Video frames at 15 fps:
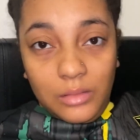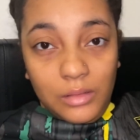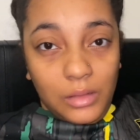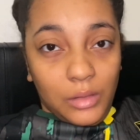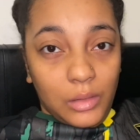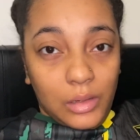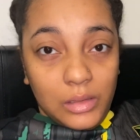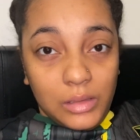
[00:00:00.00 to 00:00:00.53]
You
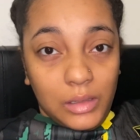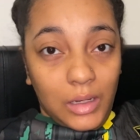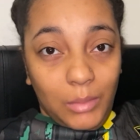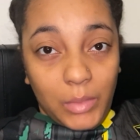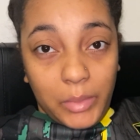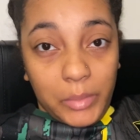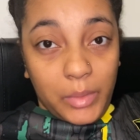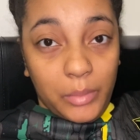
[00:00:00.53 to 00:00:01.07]
know, us
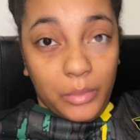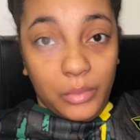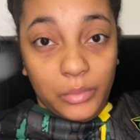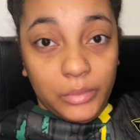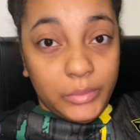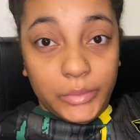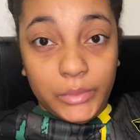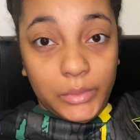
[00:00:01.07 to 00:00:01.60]
anemic people,
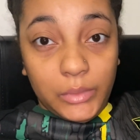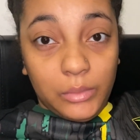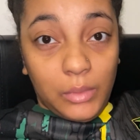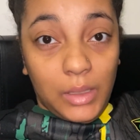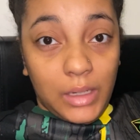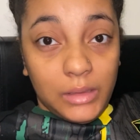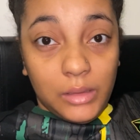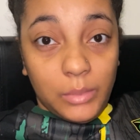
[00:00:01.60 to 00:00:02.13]
we like